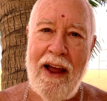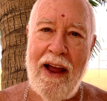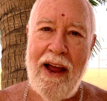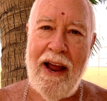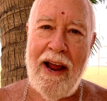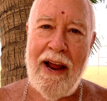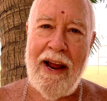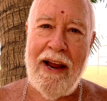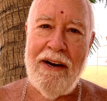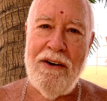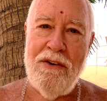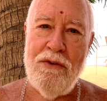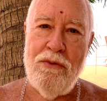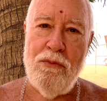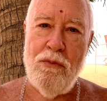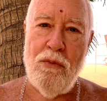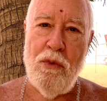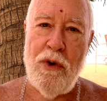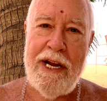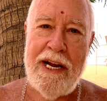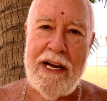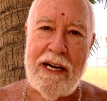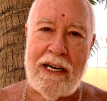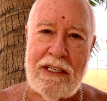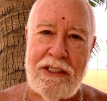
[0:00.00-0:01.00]
And
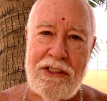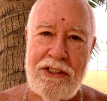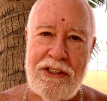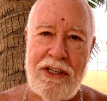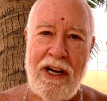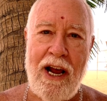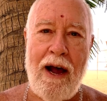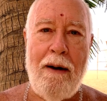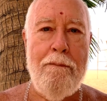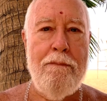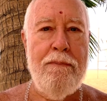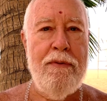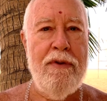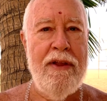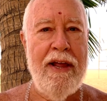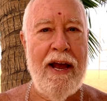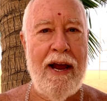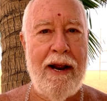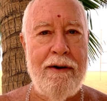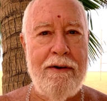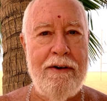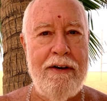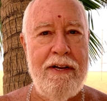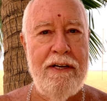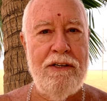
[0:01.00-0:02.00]
we accept
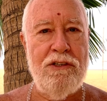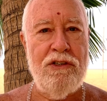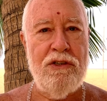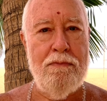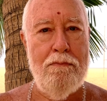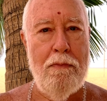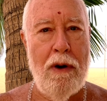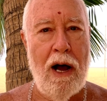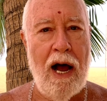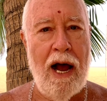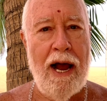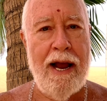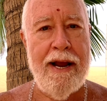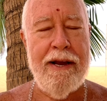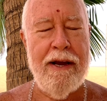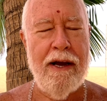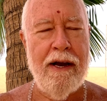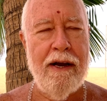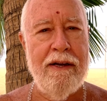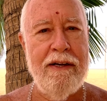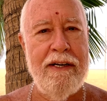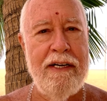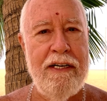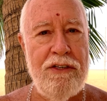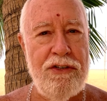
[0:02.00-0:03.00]
that this
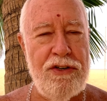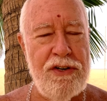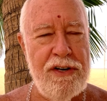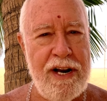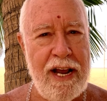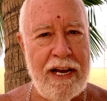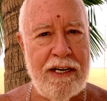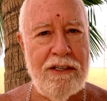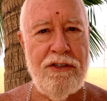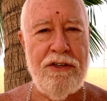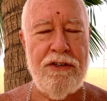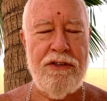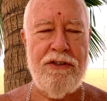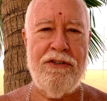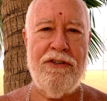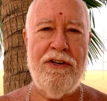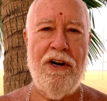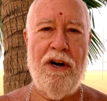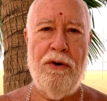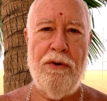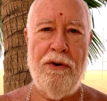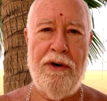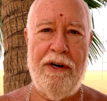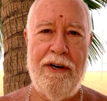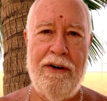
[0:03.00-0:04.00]
Maya is
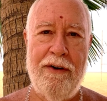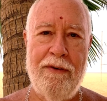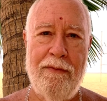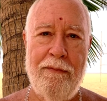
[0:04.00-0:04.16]
necessary.